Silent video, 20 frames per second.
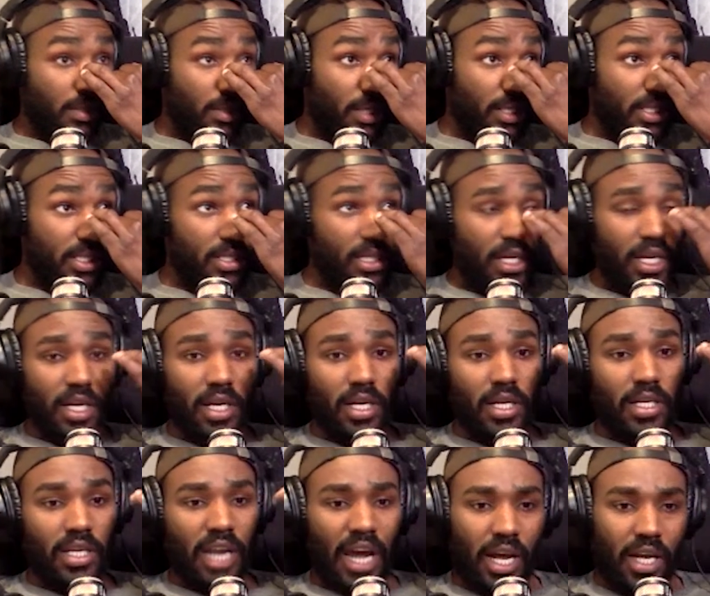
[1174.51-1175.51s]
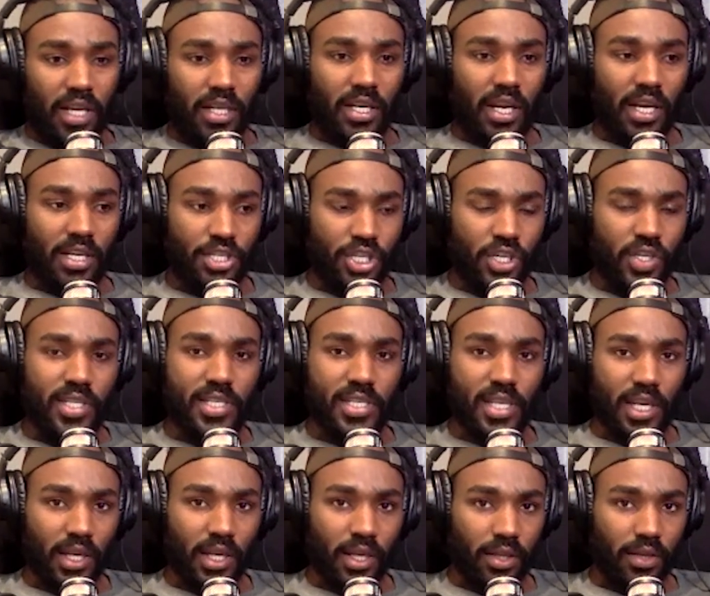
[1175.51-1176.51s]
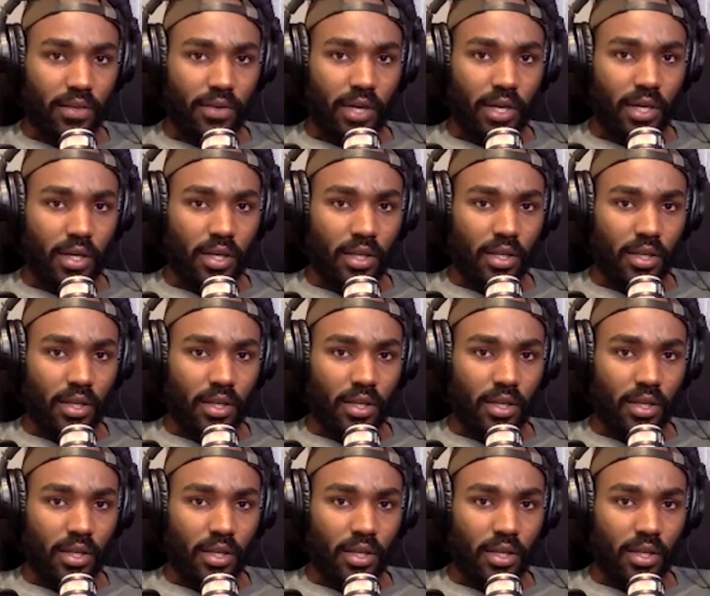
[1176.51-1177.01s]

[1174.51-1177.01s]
It's uh, not Nigeria is secular, right?